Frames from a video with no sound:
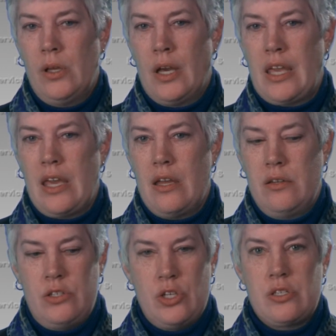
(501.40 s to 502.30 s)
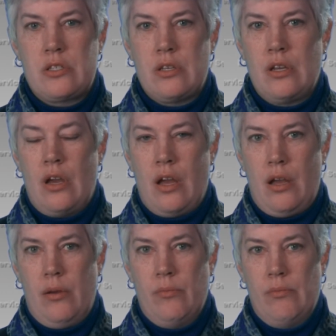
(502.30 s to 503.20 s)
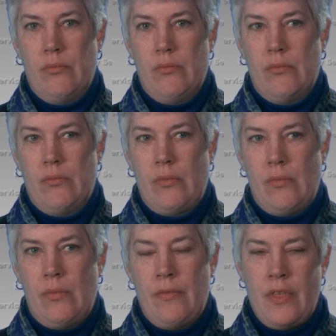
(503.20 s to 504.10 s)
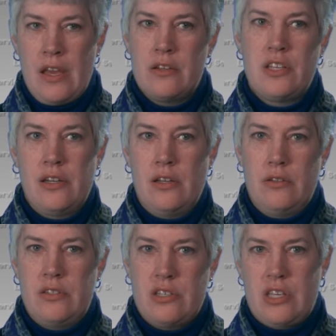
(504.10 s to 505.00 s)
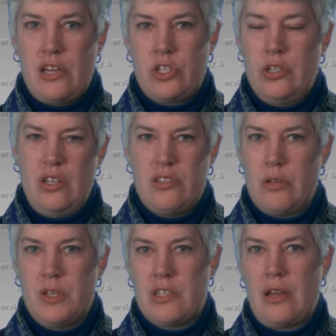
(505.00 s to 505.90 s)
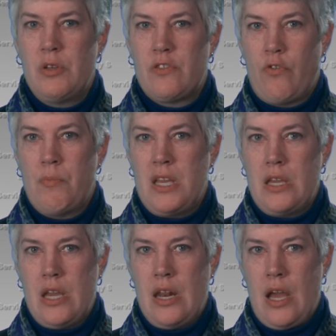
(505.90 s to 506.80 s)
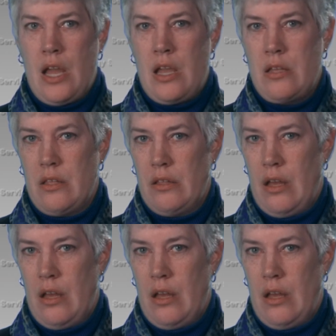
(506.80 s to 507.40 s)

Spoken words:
again, just they had done a discussion and some assignments for me, and I